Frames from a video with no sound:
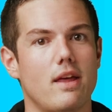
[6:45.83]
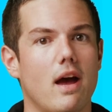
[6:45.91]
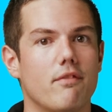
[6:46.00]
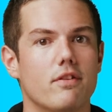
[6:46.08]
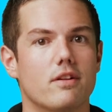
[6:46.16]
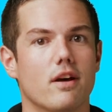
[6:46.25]

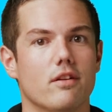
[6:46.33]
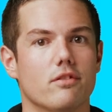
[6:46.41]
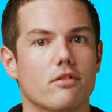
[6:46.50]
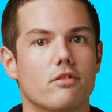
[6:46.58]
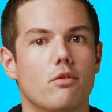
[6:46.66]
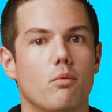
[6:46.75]

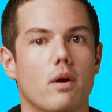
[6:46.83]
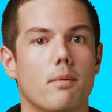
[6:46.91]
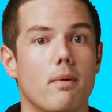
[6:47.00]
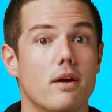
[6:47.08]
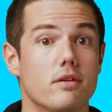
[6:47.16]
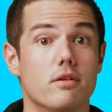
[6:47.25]
advertisers
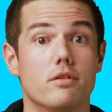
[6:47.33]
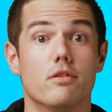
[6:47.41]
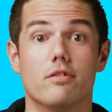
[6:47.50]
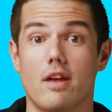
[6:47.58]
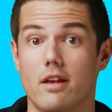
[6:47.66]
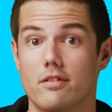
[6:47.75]
whereby you
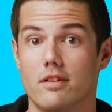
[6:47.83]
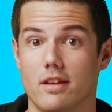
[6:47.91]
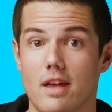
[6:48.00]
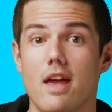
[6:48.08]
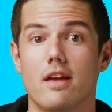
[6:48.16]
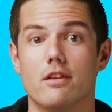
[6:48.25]
use
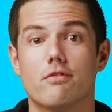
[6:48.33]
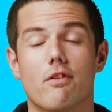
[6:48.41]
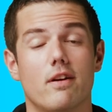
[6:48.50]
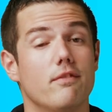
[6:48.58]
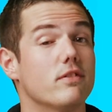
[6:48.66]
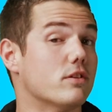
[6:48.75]
SDKs for
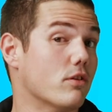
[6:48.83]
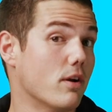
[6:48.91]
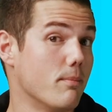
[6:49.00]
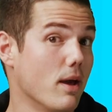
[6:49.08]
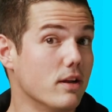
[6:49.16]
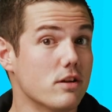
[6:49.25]
inventory
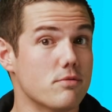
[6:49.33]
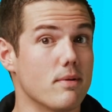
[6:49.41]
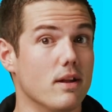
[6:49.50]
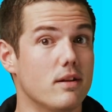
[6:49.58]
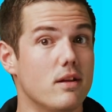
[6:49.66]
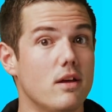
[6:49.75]
management.